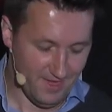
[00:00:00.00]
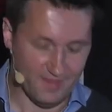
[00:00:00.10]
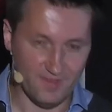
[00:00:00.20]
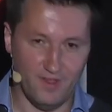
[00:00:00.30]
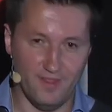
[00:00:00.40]
a
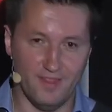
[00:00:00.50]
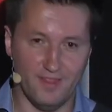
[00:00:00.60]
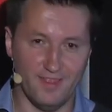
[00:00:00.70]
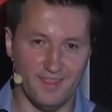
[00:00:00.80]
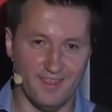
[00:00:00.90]

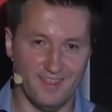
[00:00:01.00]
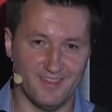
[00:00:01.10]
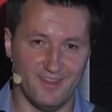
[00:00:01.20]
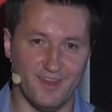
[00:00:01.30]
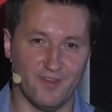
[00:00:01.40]
suggestion?
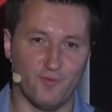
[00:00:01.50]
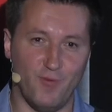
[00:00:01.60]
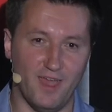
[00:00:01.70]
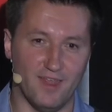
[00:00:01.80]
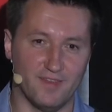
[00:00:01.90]
It's on Linux
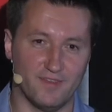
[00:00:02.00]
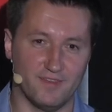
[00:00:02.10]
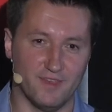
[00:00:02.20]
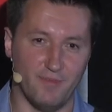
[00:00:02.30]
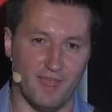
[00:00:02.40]

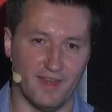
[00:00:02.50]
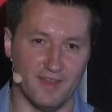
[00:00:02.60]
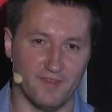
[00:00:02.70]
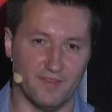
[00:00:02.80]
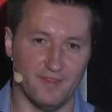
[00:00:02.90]
Wireless mailing
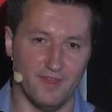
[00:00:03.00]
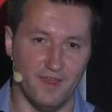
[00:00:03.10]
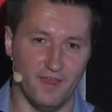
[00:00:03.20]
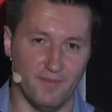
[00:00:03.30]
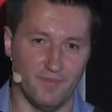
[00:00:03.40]
list.
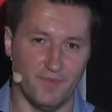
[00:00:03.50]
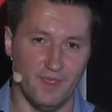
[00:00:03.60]
Our